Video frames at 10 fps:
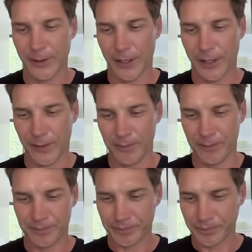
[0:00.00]

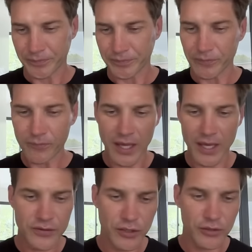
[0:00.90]
Um,
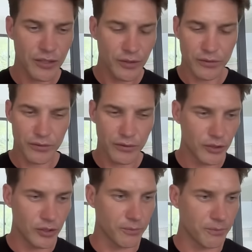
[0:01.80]
and so, so
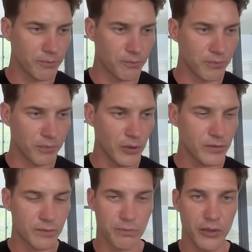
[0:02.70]
you know,
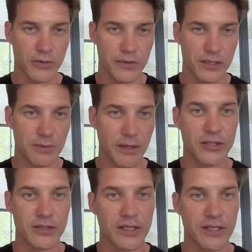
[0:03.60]
both both
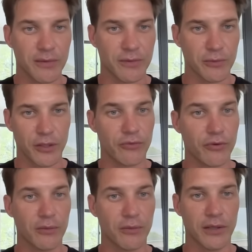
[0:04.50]
suspension setups worked
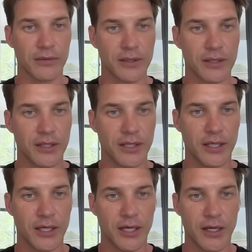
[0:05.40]
really well.
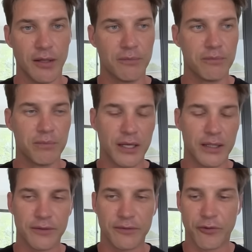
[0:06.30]
Um, but
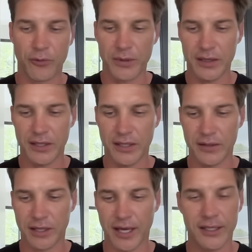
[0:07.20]
for me, the
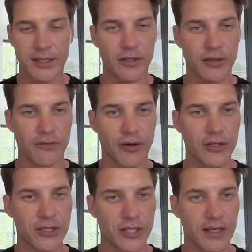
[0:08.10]
the handling on the
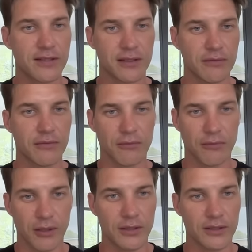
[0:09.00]
Fox chassis
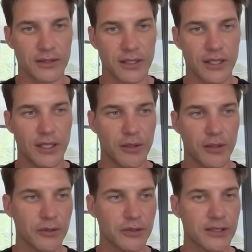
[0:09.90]
was
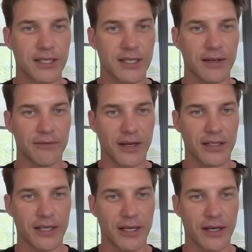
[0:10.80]
was a deciding
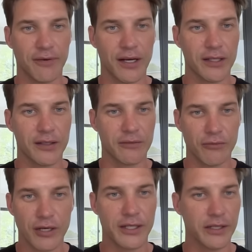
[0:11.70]
factor. I find it
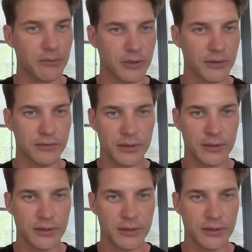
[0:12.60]
really nimble.